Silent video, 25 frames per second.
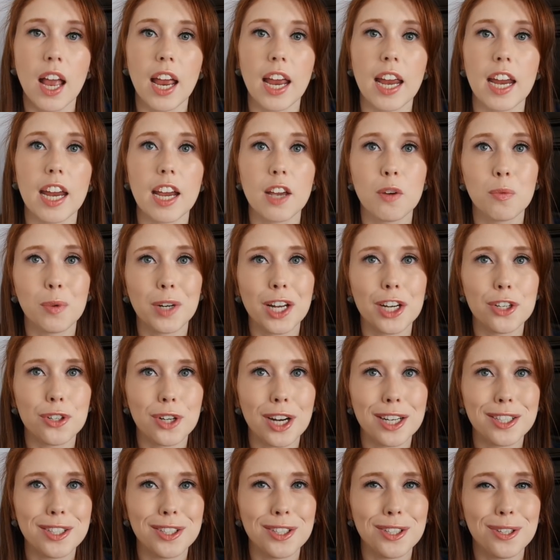And when I
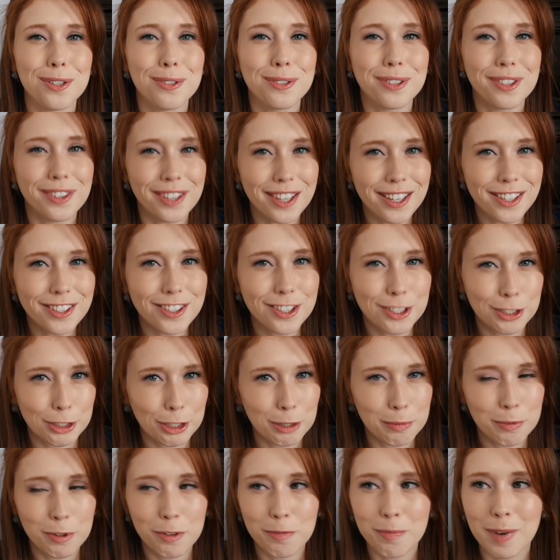tried to use this to
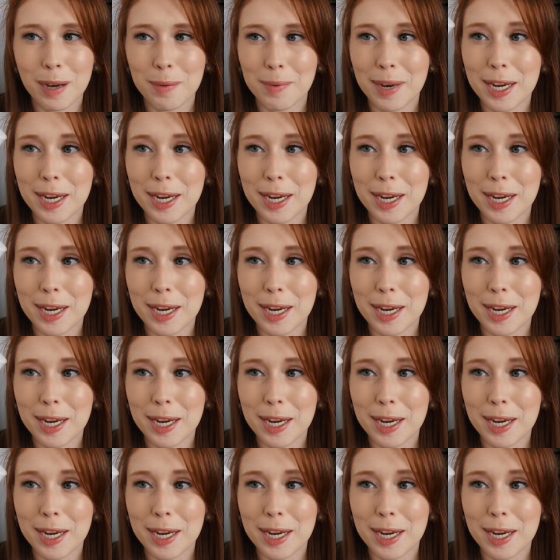remove my